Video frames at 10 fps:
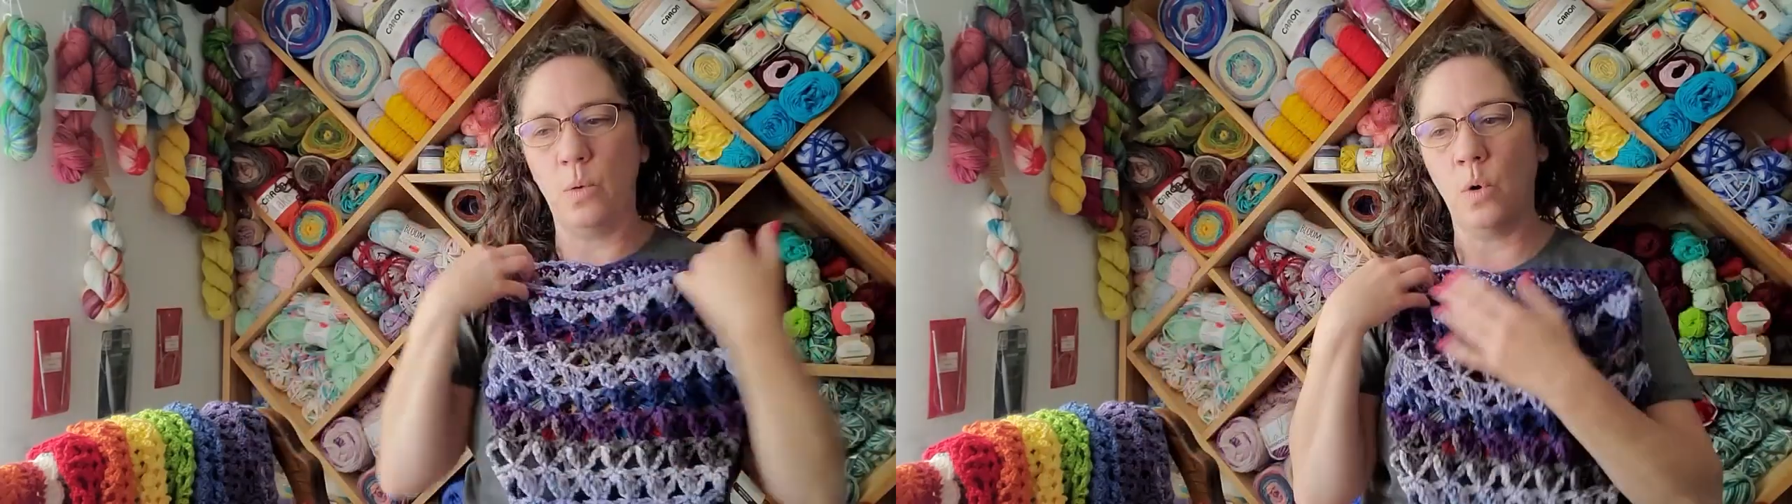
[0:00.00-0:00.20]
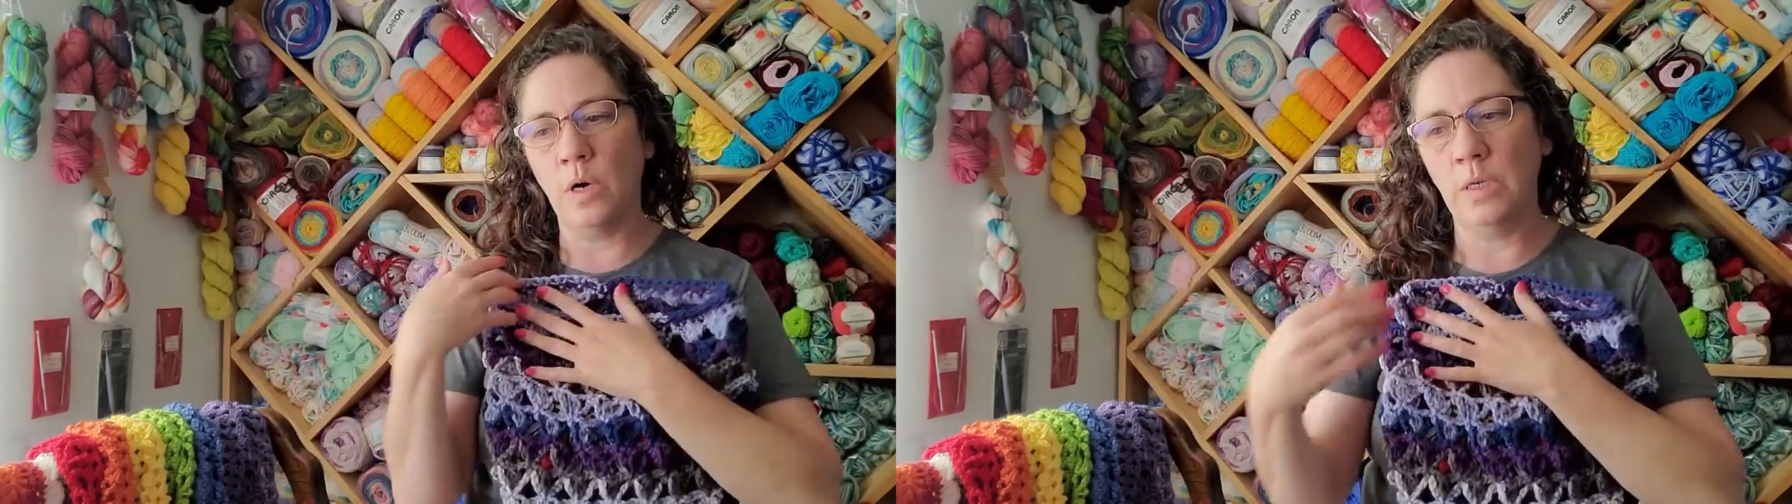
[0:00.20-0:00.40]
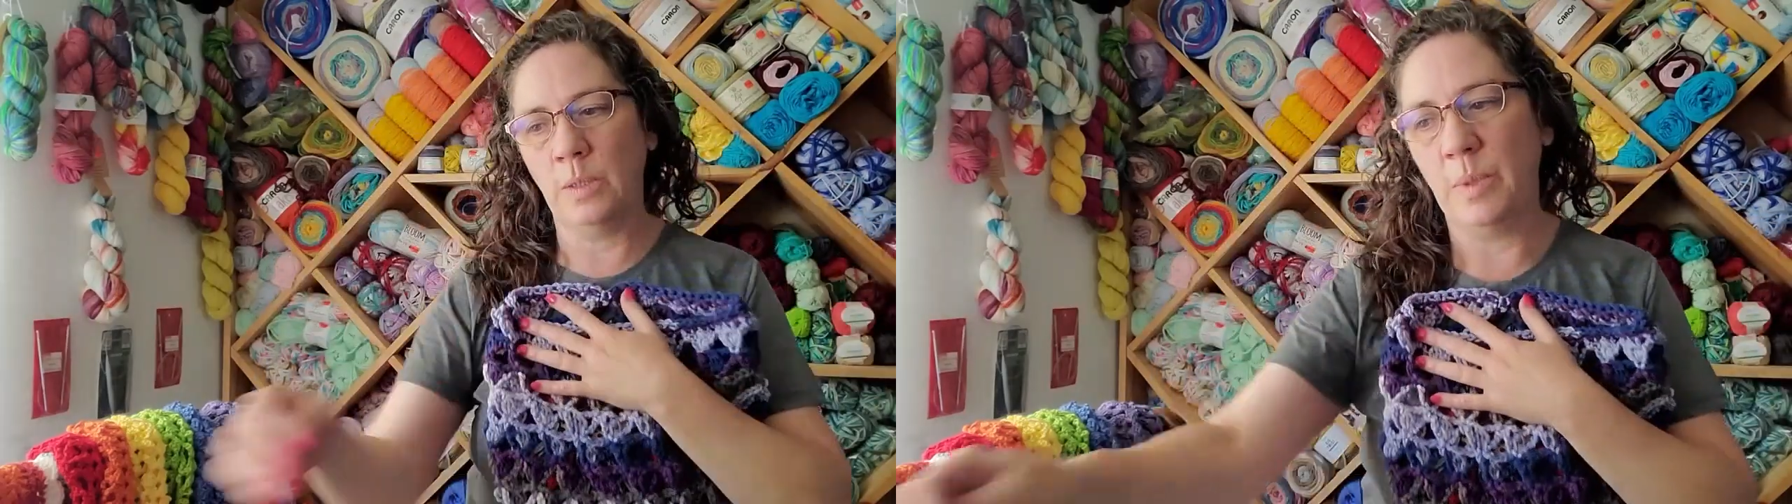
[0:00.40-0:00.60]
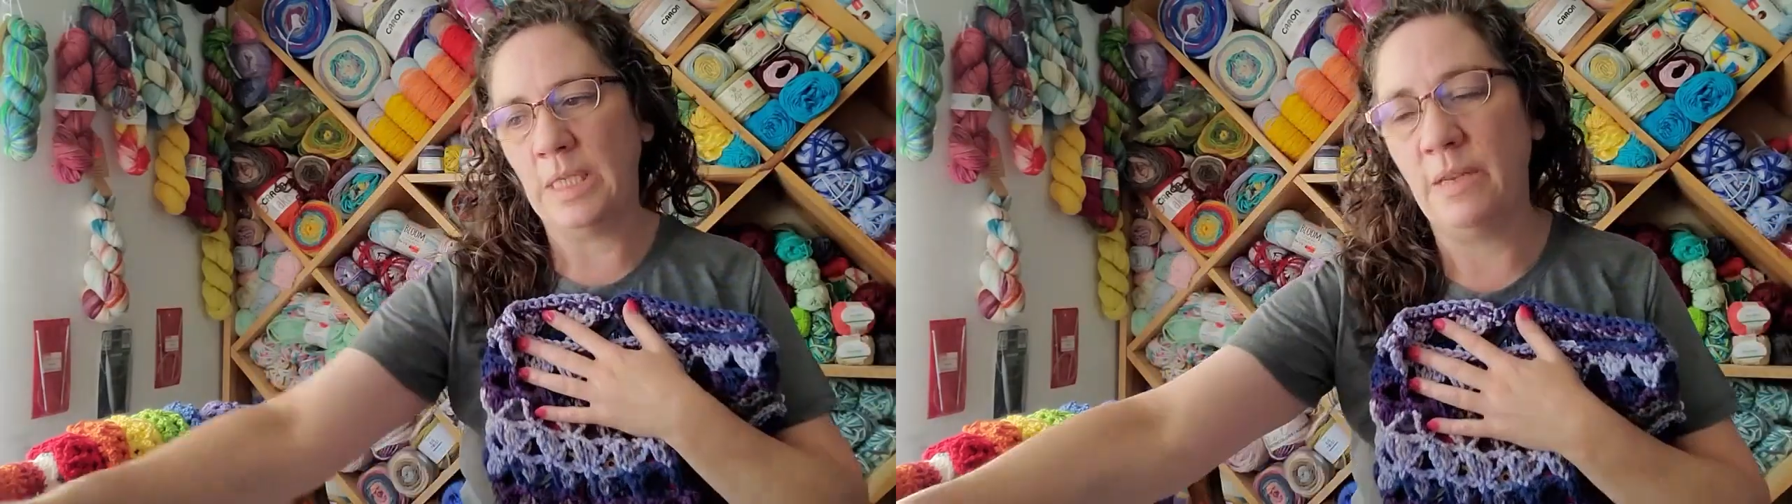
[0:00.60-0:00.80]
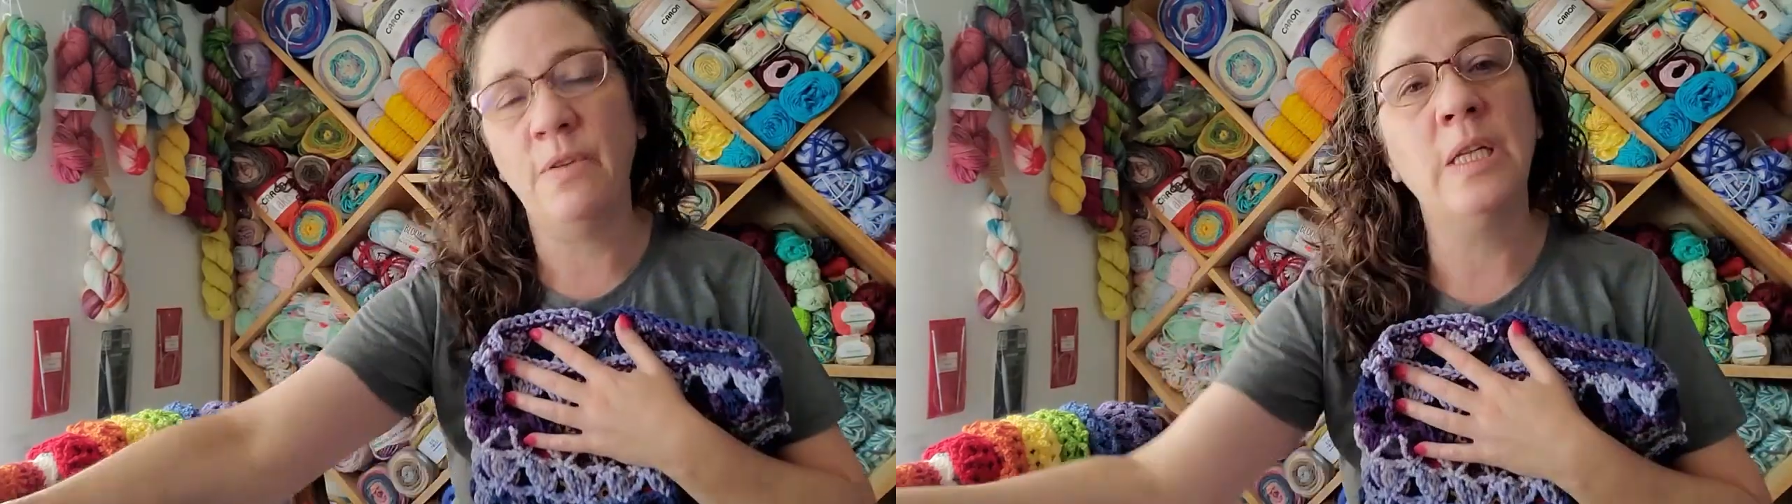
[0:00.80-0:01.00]
or
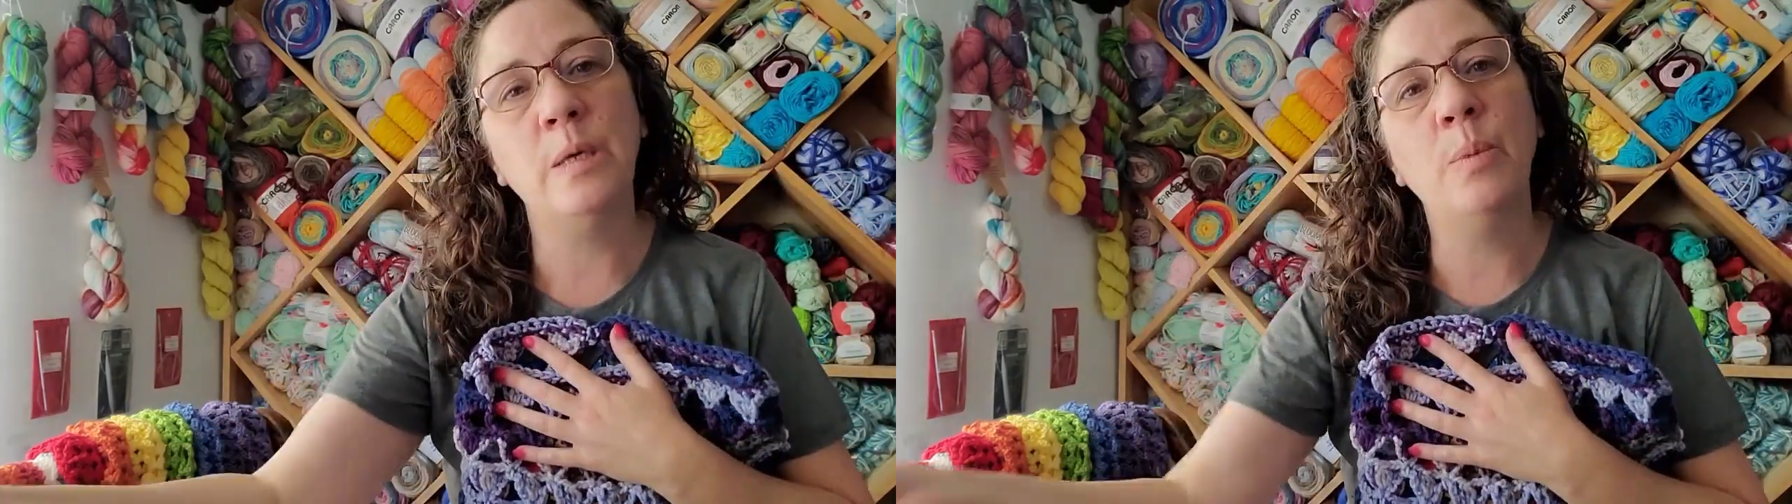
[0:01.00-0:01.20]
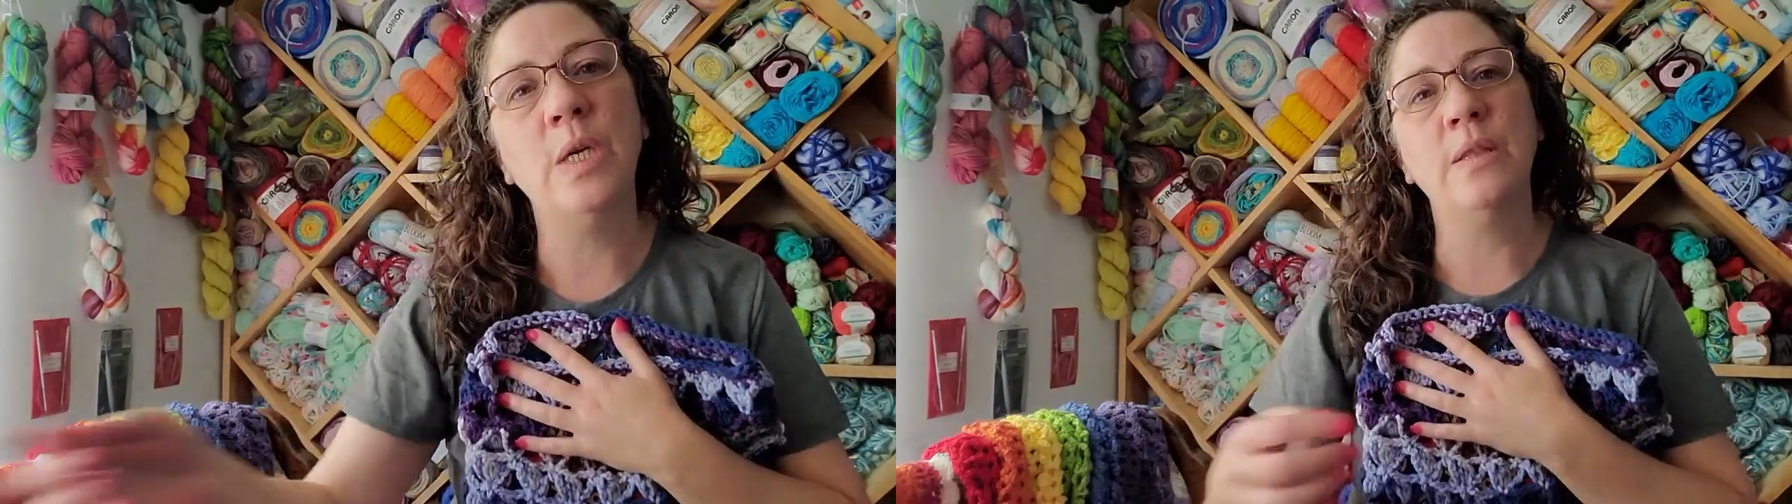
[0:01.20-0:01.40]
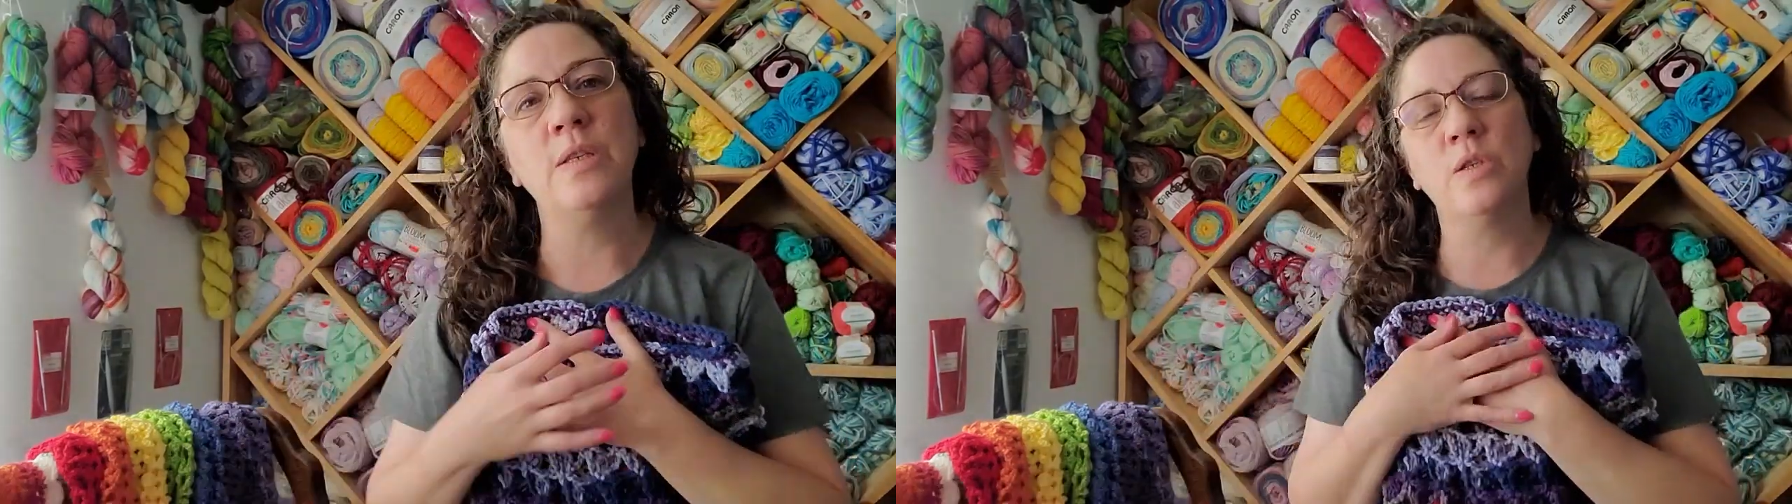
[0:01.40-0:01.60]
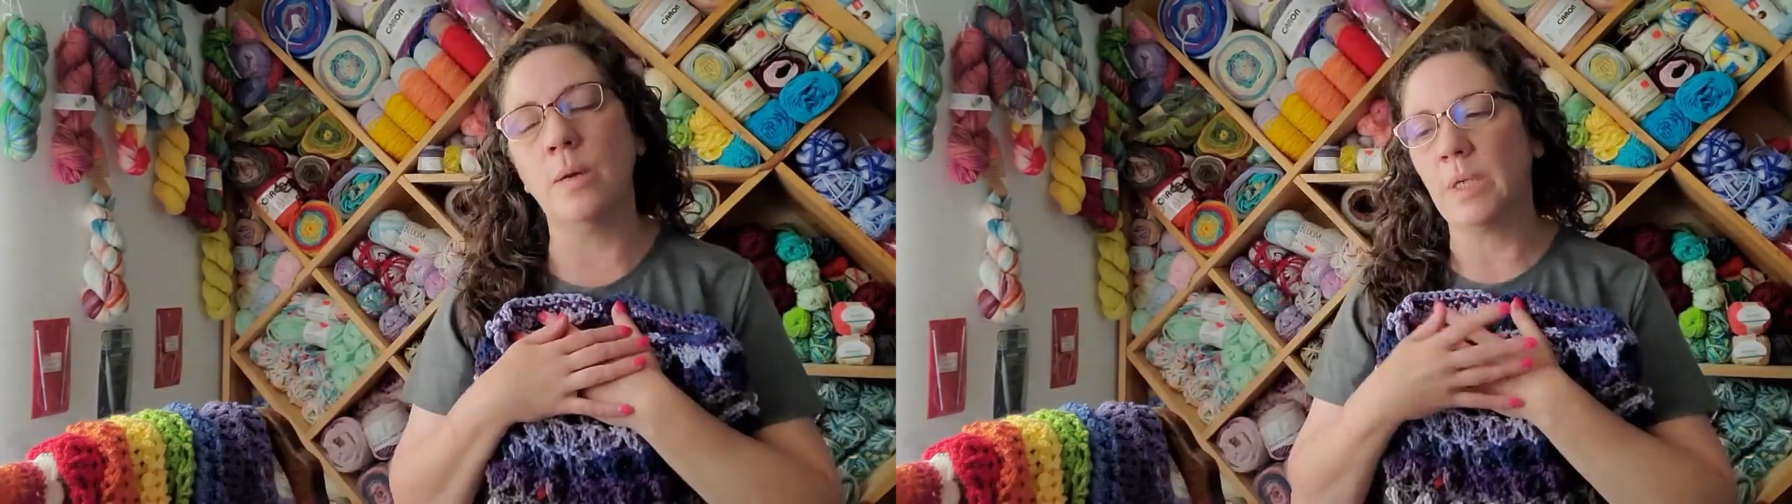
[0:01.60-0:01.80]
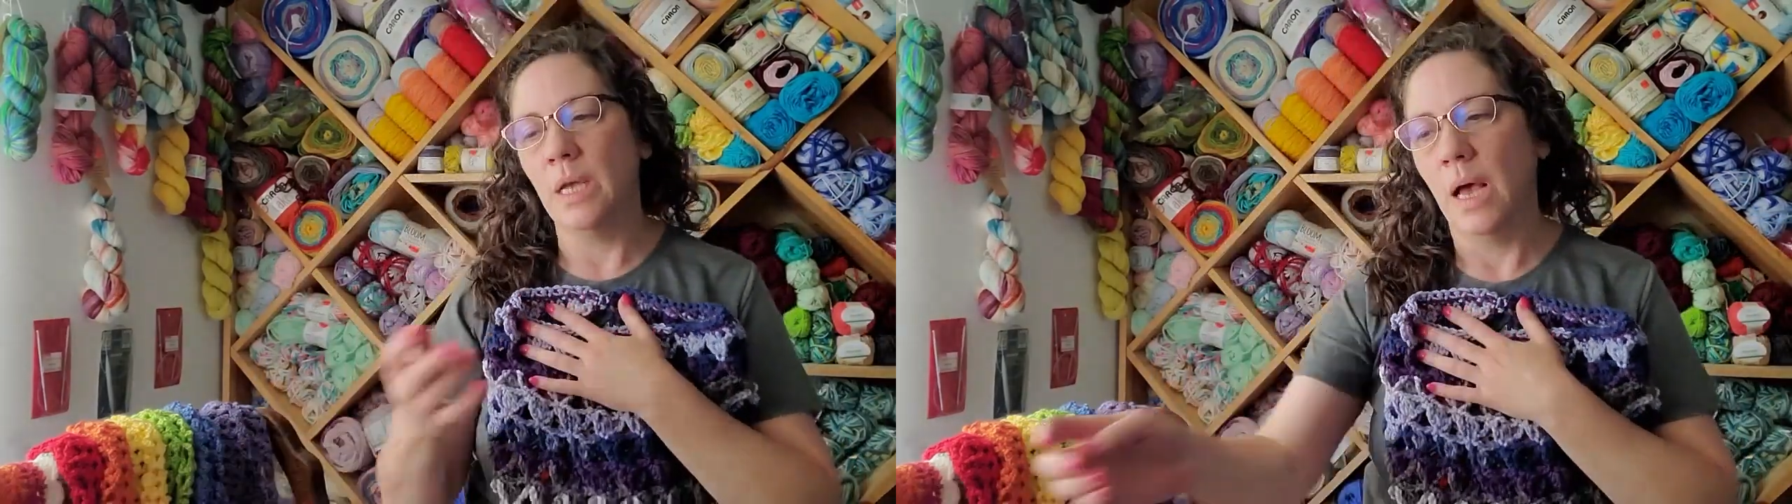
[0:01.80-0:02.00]
specifically put in the stripes.